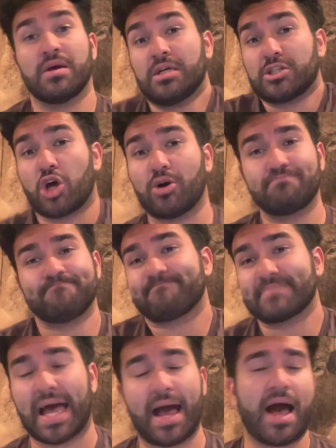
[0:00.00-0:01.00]
So
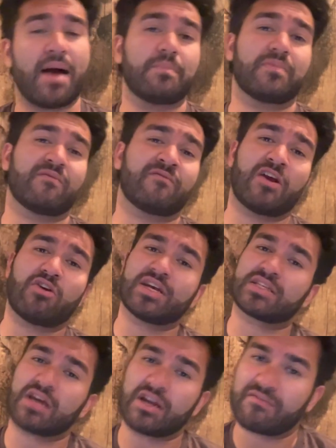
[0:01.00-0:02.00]
I'm very
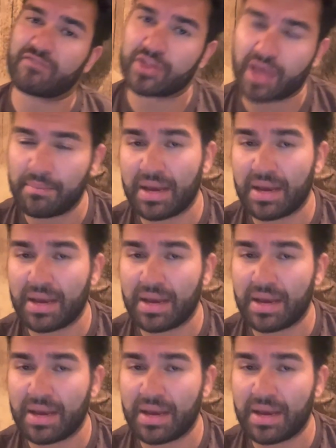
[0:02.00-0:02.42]
excited for them.